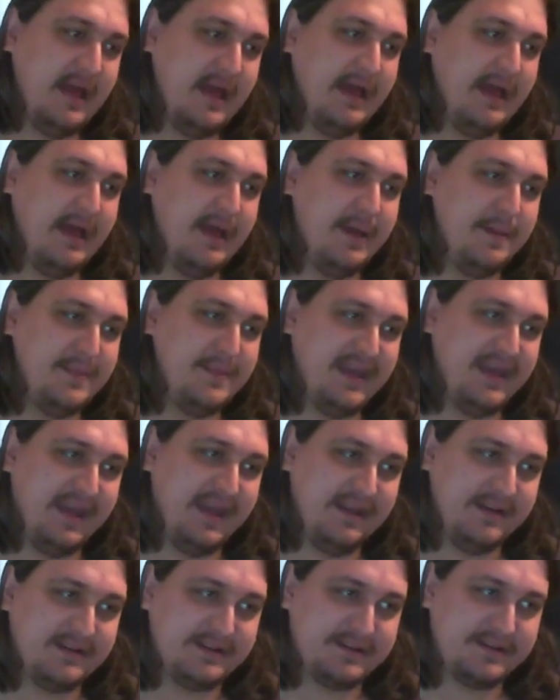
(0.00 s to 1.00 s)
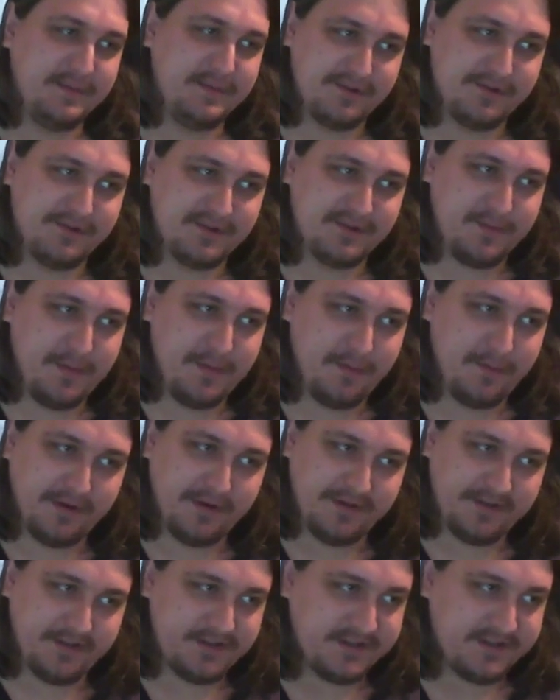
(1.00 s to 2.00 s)
um, and so, people
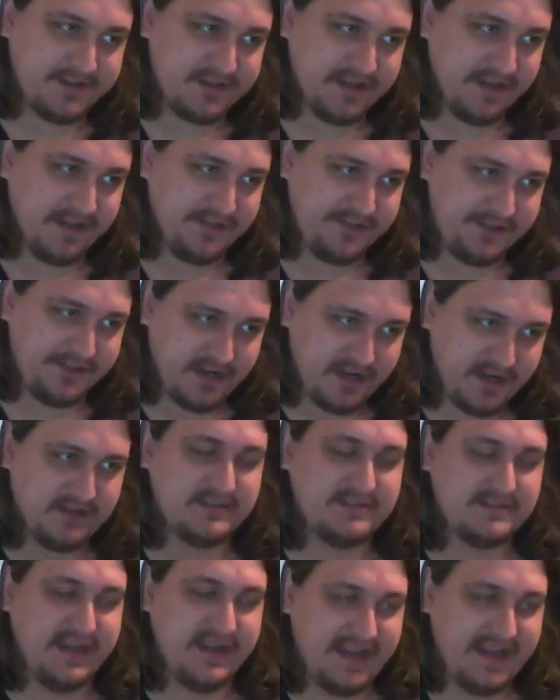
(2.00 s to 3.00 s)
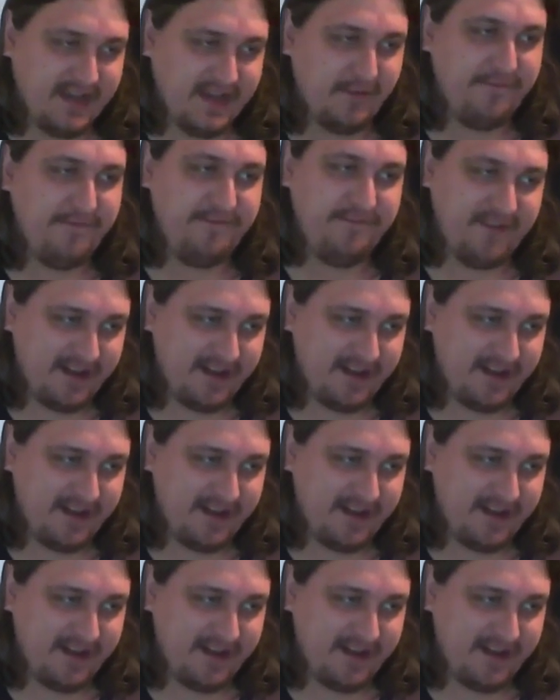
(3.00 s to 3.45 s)
can just see just how